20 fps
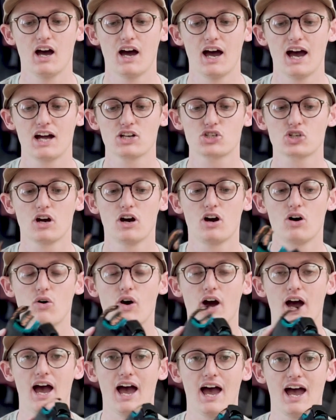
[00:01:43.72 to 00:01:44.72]

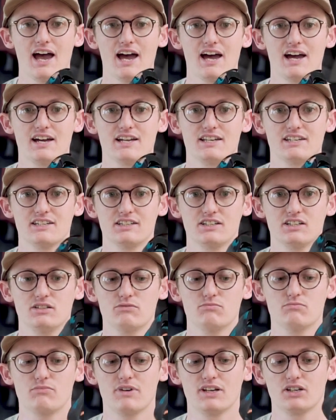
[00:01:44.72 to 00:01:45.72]
agile and
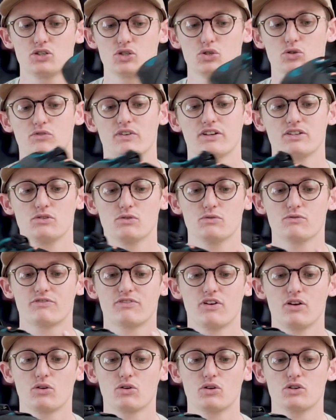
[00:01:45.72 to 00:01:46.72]
can make sure that you can
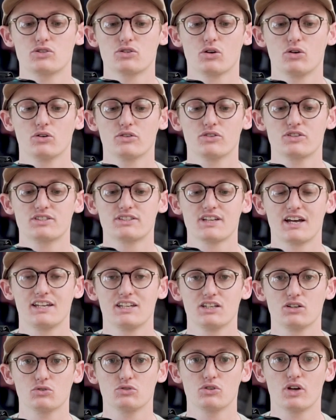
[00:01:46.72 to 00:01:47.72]
focus on
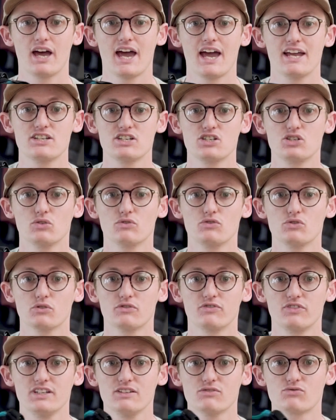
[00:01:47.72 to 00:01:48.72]
standing on the edges of your
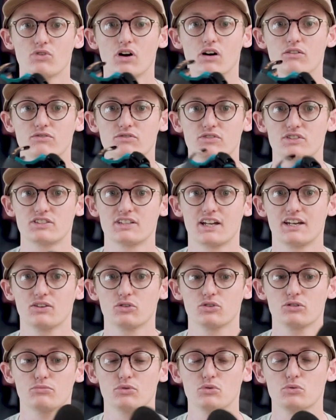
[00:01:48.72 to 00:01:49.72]
feet rather than standing
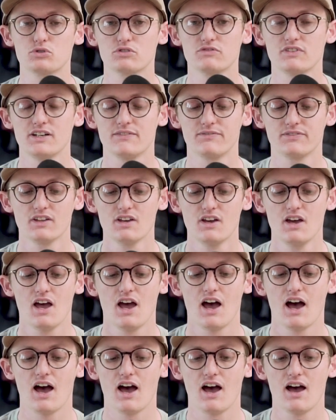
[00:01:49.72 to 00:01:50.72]
on the balls of it.
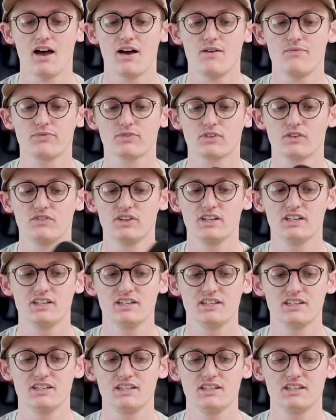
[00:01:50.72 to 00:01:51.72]

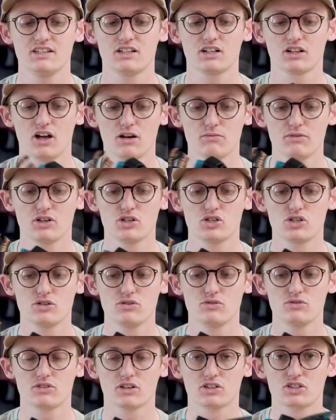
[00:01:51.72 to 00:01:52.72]
The climbing
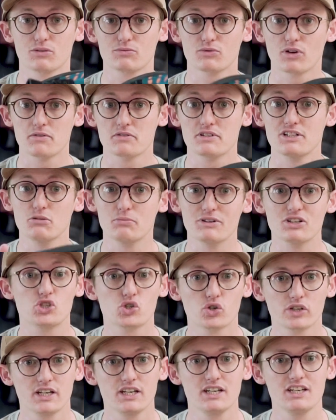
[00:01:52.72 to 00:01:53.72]
shoes are sometimes a little bit
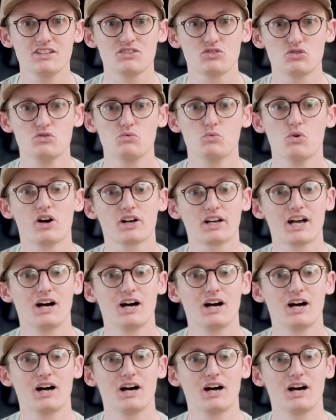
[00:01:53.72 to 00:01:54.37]
tricky to work